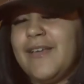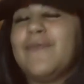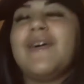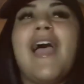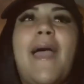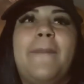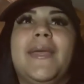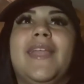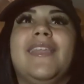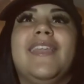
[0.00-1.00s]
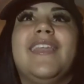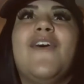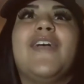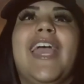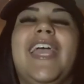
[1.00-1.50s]
what happened?
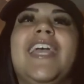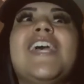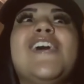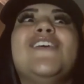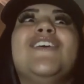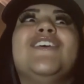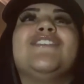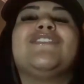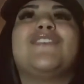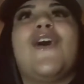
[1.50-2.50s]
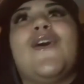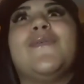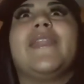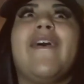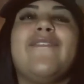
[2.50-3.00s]
Okay, so
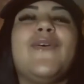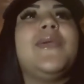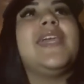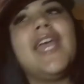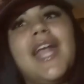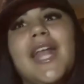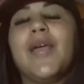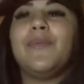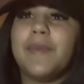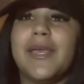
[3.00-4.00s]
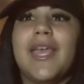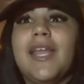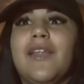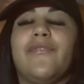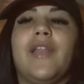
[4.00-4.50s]
whatever, we kicking it. We've been
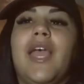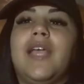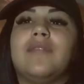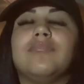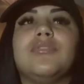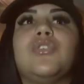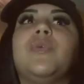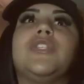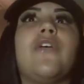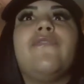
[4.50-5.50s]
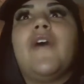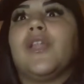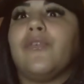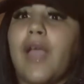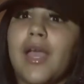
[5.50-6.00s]
kicking it for like, so we start
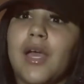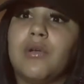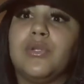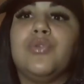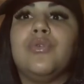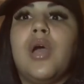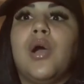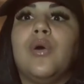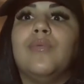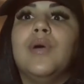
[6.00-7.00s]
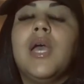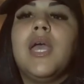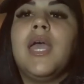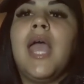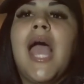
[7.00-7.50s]
fucking around, you know.
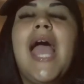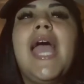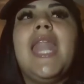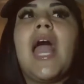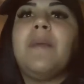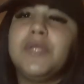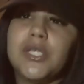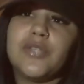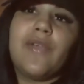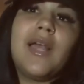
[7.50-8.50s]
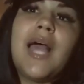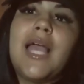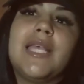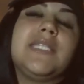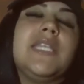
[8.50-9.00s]
And I'm just
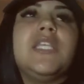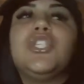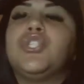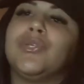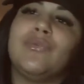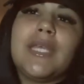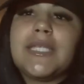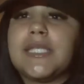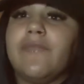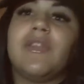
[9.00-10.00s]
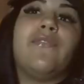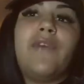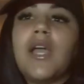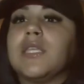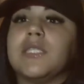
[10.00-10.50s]
realizing this dude is living a
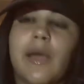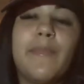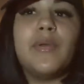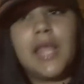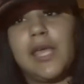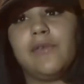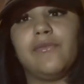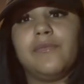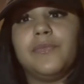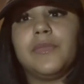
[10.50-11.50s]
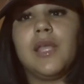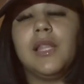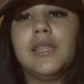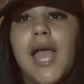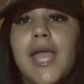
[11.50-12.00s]
fucking double life.
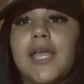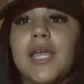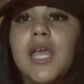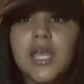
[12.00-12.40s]
Like,